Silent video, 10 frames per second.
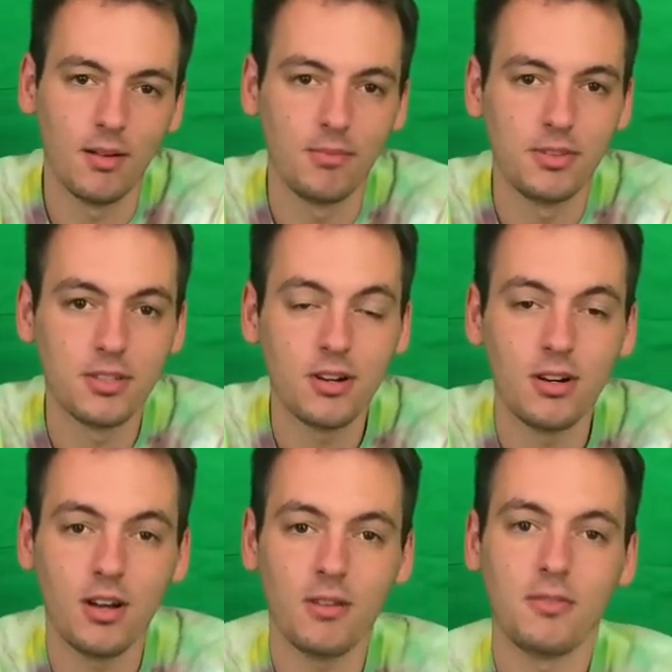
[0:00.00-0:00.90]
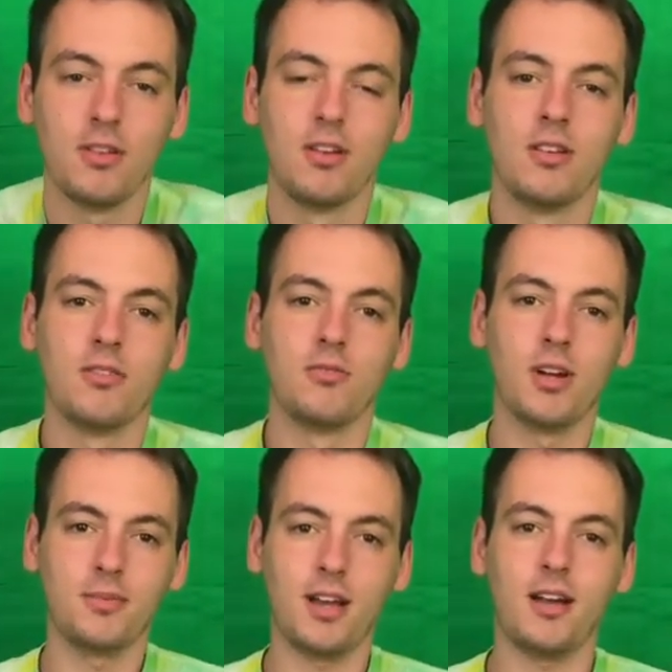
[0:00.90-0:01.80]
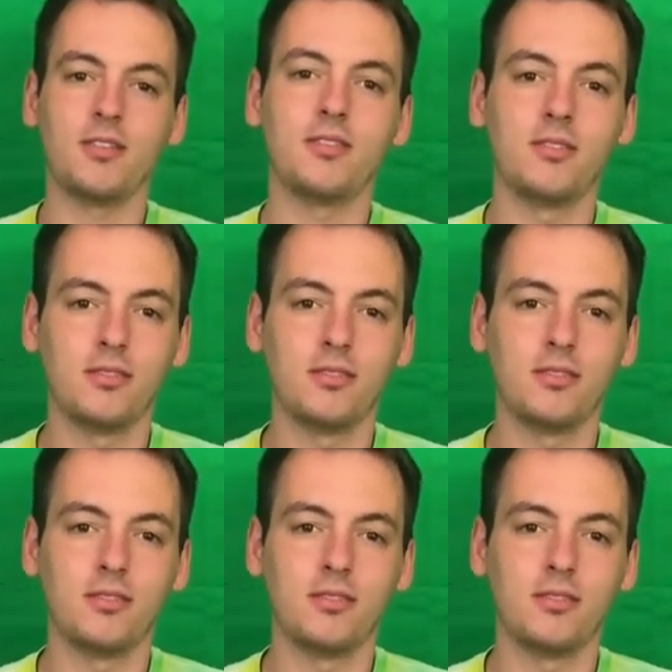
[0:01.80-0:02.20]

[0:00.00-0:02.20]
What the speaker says: To start off, reptile